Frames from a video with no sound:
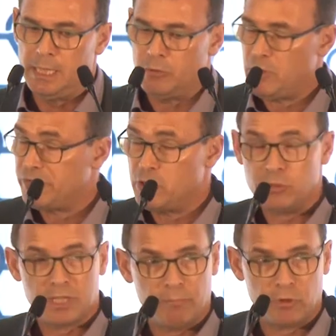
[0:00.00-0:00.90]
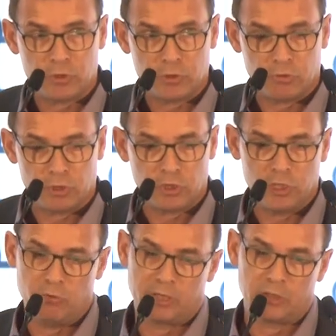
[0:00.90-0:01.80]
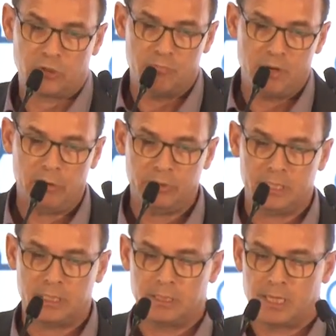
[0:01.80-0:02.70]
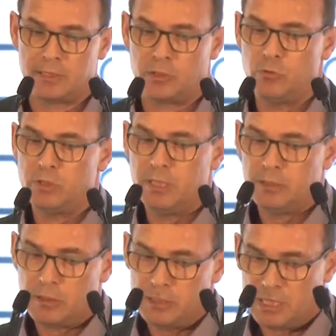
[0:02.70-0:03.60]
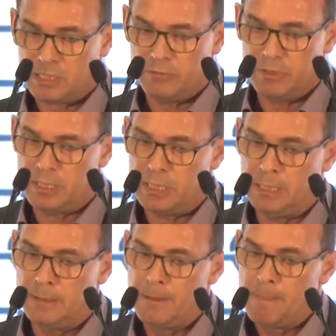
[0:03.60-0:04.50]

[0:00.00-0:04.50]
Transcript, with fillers: You have no temperature restriction. You can compound it. It has a good heat conductivity.